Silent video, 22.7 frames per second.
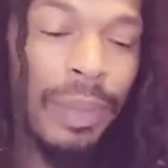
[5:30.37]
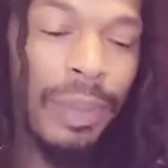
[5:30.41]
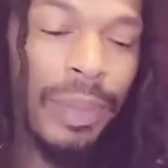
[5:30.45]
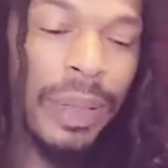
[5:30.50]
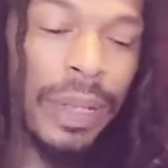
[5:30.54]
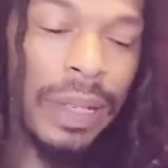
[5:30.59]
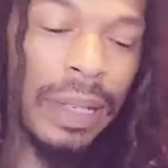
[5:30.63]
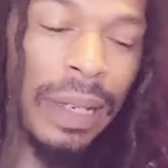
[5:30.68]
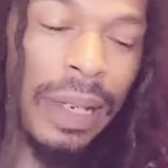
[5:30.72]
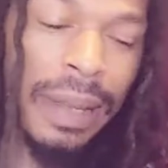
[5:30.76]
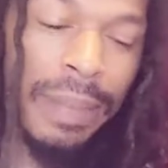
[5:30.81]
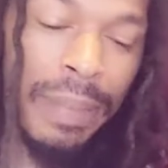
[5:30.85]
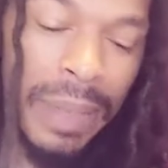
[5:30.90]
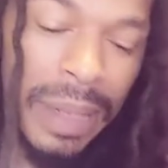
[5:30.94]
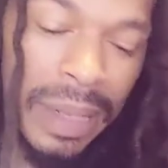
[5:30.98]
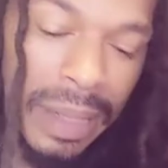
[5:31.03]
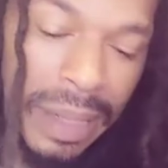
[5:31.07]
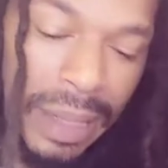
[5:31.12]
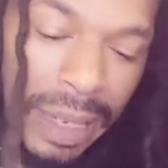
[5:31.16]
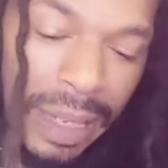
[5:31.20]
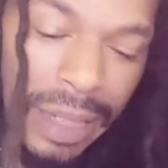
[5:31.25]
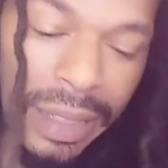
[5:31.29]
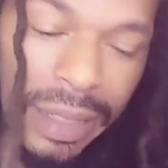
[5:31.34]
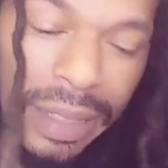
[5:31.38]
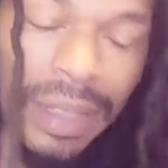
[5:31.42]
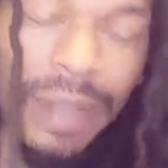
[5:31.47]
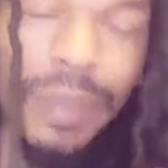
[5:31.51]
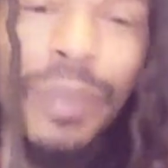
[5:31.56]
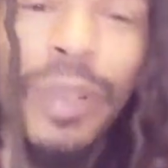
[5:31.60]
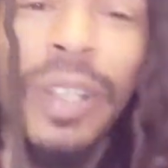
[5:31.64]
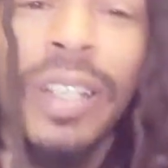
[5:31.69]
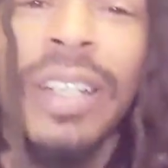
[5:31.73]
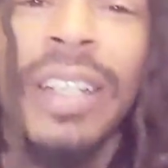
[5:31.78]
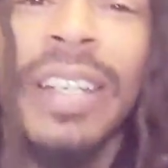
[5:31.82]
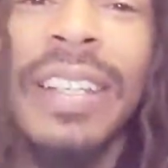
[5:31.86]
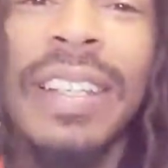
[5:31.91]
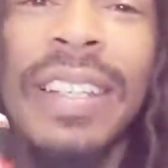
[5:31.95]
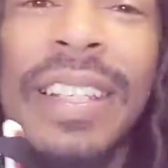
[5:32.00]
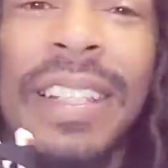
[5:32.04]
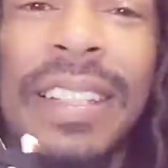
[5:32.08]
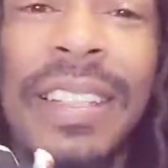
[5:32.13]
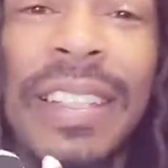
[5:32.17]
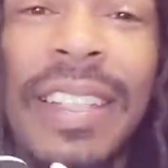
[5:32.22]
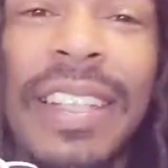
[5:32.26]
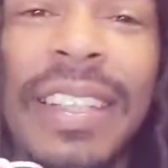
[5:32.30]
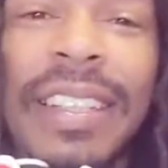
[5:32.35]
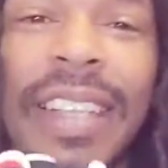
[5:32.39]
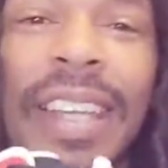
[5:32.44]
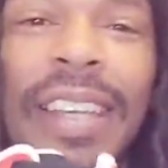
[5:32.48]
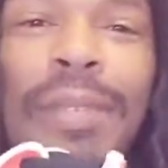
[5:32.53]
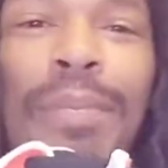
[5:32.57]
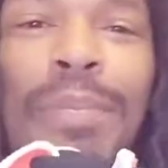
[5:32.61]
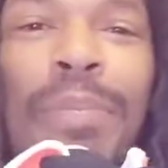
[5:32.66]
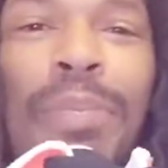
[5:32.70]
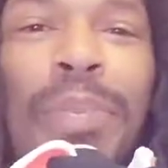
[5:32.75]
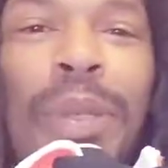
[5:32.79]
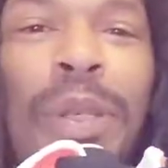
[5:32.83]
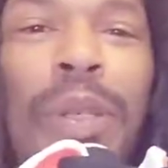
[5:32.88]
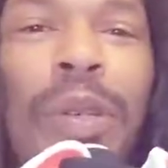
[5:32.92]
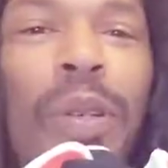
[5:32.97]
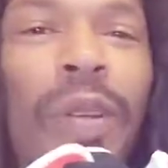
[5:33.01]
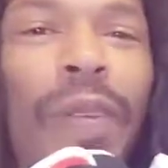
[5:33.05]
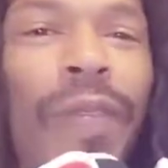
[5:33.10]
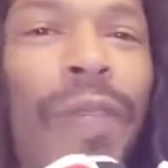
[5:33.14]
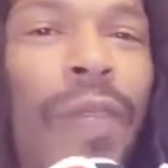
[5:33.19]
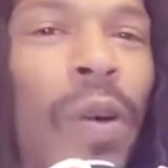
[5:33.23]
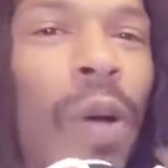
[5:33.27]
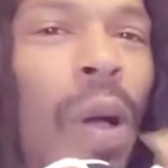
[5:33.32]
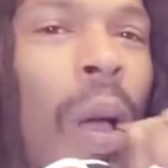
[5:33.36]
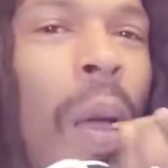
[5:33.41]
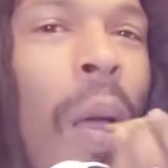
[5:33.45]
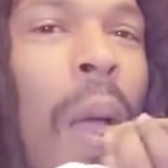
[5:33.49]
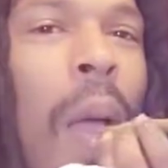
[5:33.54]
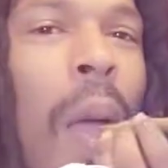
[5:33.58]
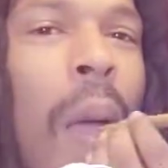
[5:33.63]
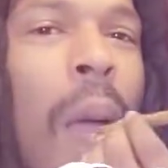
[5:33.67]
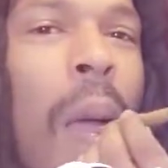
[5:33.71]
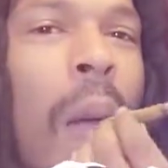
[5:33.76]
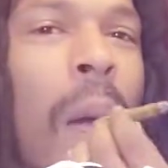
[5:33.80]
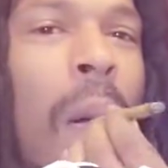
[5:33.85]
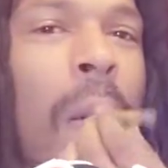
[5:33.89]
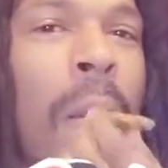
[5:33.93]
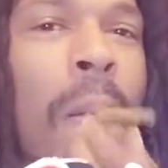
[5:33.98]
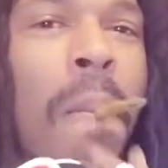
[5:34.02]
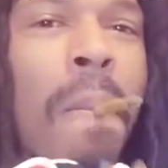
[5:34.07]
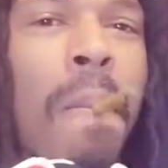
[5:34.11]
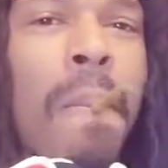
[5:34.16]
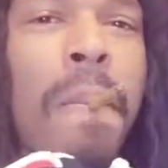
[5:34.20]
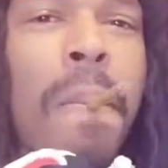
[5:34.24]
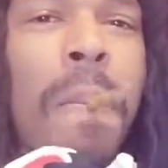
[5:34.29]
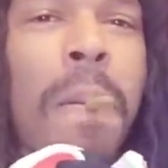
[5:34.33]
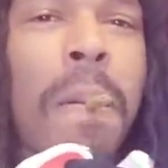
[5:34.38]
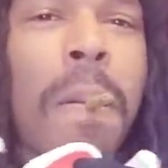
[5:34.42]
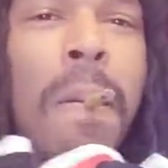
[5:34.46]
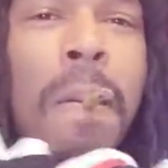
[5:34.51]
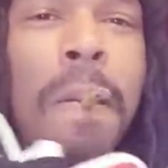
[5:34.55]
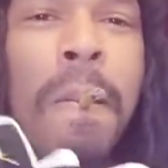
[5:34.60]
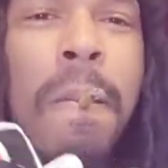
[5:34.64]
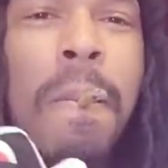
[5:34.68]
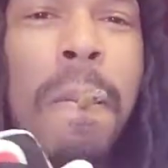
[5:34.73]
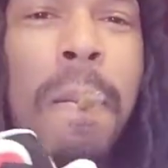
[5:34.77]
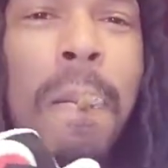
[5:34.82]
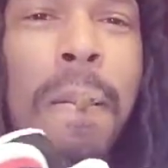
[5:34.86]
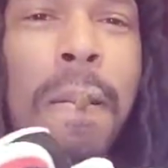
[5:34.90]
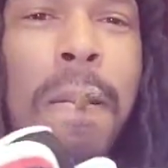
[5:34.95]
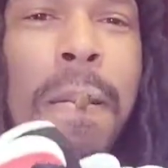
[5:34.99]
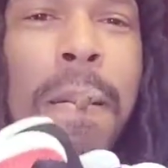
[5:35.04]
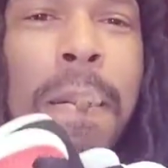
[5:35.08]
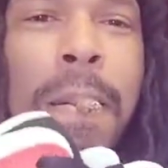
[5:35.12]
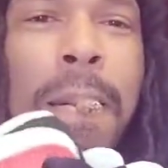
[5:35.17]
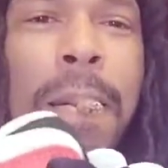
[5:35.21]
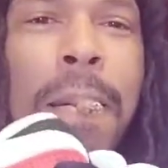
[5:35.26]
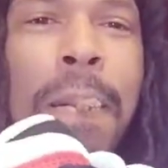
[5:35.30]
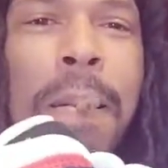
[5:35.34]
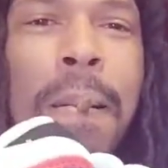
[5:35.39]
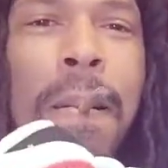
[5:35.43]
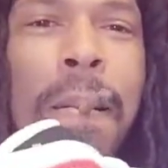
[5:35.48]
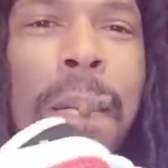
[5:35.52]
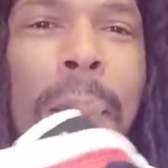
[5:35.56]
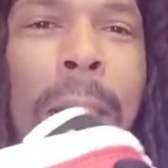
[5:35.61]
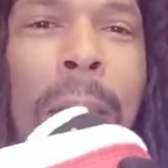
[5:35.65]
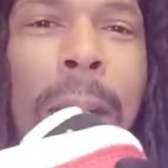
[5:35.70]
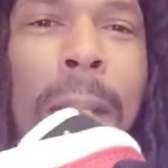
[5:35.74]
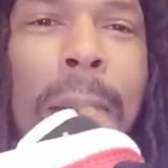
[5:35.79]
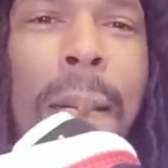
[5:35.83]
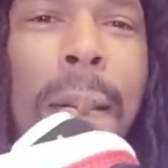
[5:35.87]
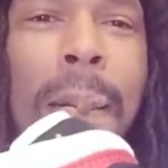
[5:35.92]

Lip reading: But let me tell you something right there. This is a beautiful, beautiful little logo.